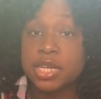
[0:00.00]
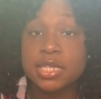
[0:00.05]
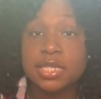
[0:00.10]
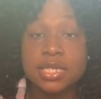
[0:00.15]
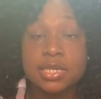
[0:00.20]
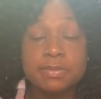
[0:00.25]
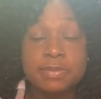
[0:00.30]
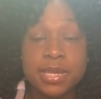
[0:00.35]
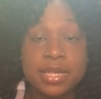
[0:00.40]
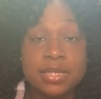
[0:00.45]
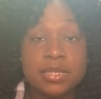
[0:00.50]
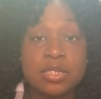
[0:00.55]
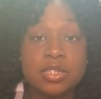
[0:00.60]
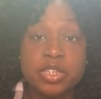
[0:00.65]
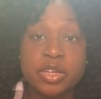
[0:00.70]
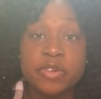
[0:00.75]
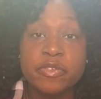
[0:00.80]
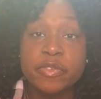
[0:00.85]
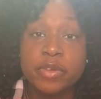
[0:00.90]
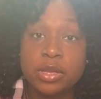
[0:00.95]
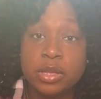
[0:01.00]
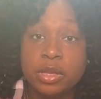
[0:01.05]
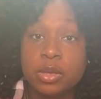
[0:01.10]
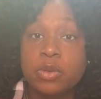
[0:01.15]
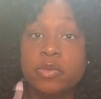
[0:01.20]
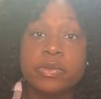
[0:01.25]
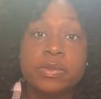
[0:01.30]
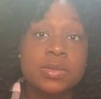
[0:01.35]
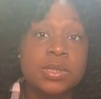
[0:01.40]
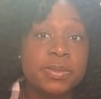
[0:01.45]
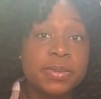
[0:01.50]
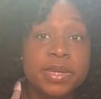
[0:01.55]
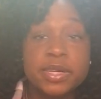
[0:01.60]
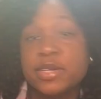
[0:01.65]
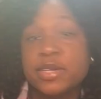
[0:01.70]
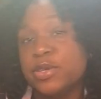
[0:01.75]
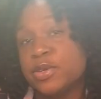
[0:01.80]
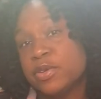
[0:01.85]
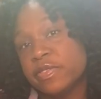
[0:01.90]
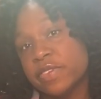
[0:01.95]
is a message here for you from Spirit,
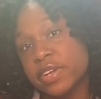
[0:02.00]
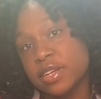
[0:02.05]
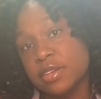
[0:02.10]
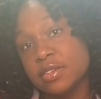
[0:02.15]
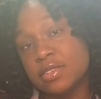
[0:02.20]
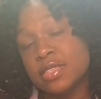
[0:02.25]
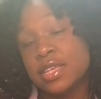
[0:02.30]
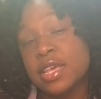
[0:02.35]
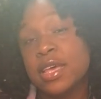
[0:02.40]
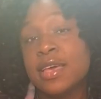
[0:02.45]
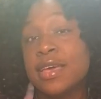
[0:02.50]
Universe,